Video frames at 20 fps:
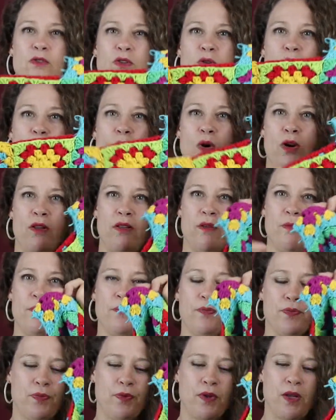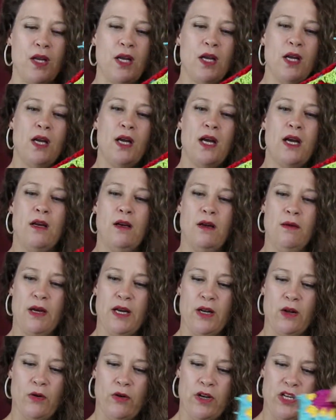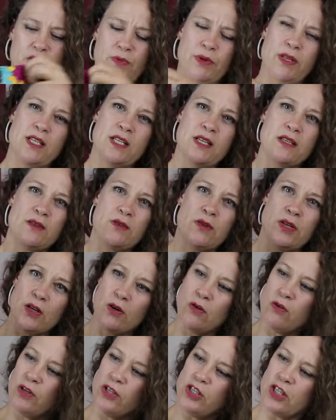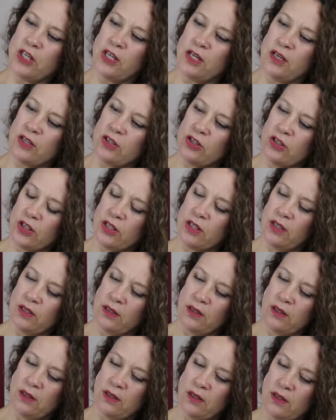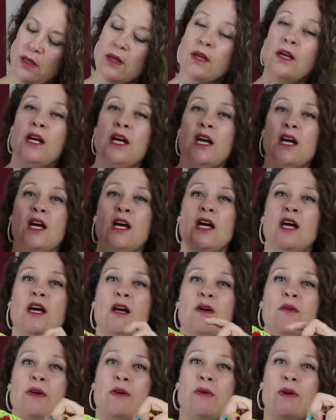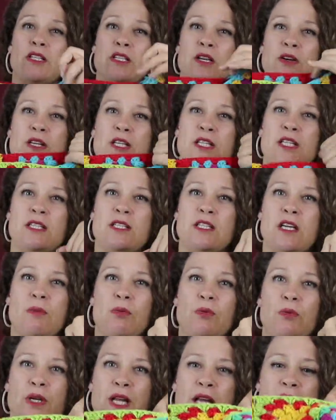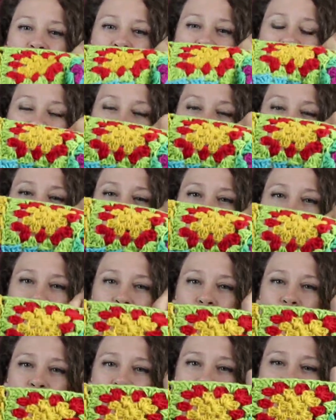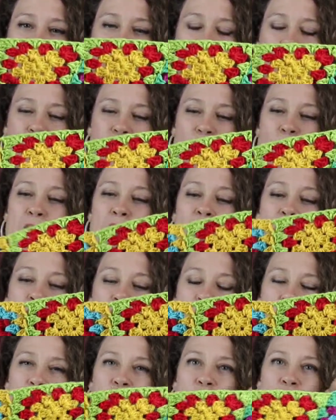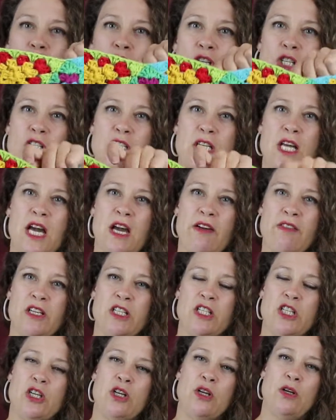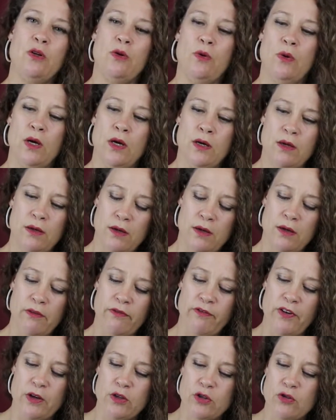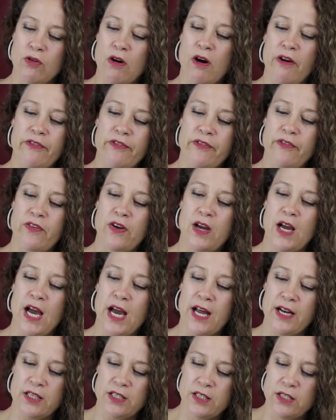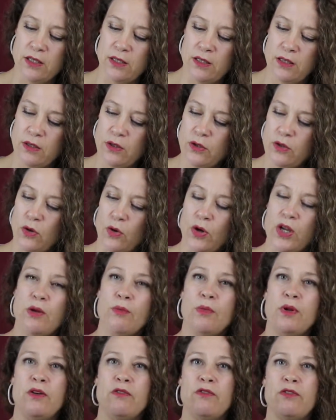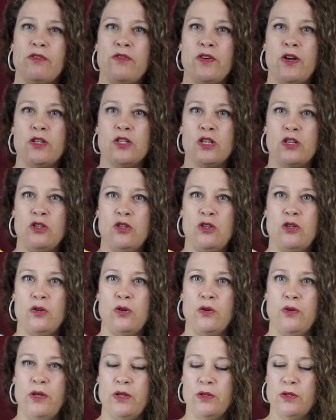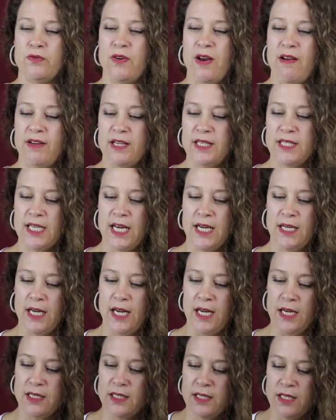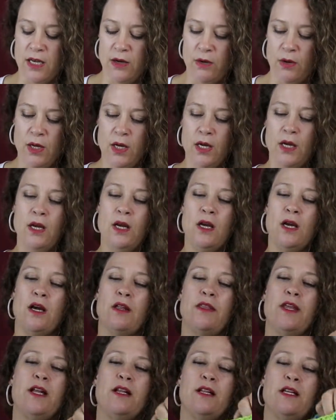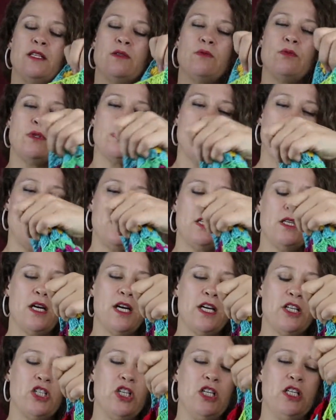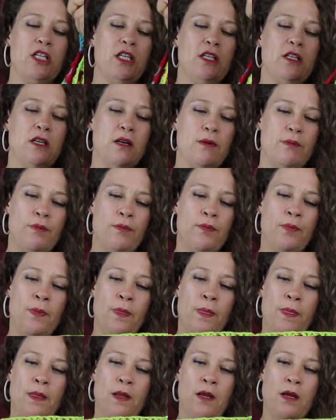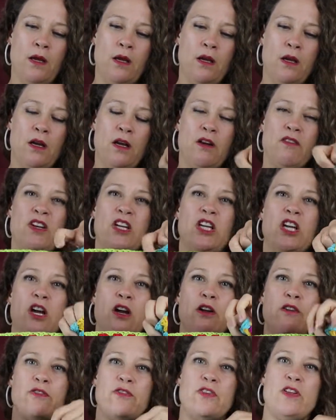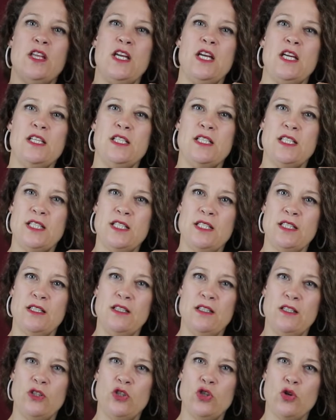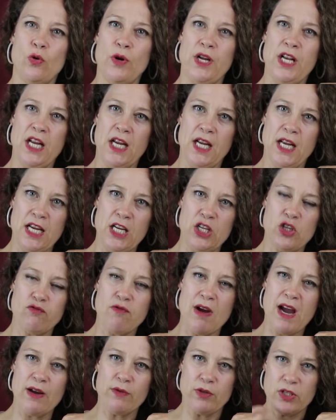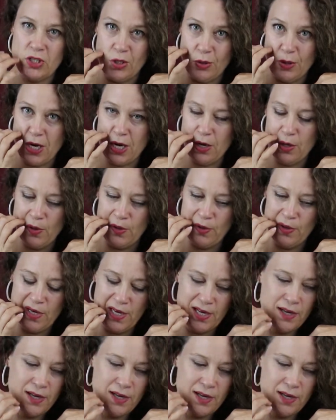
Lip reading: one of them, and orange, but this hasn't got any orange in it actually. But anyway, so this is double knit, and it was where I was just having to photograph and document for photo tutorials various techniques. So I think this was, I actually did a video for these, joining each round as you go,